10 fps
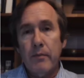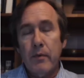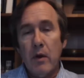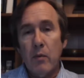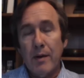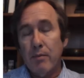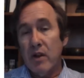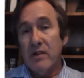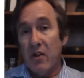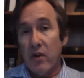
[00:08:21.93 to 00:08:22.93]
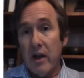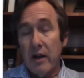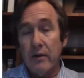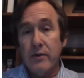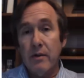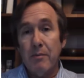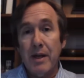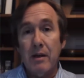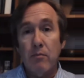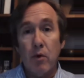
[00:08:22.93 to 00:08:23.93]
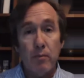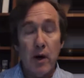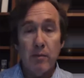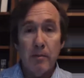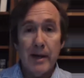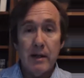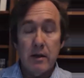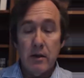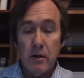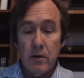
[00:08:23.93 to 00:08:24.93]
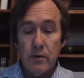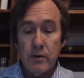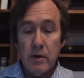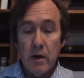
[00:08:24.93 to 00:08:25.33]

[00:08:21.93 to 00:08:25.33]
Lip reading: white blood cell counts that make it more problematic to use.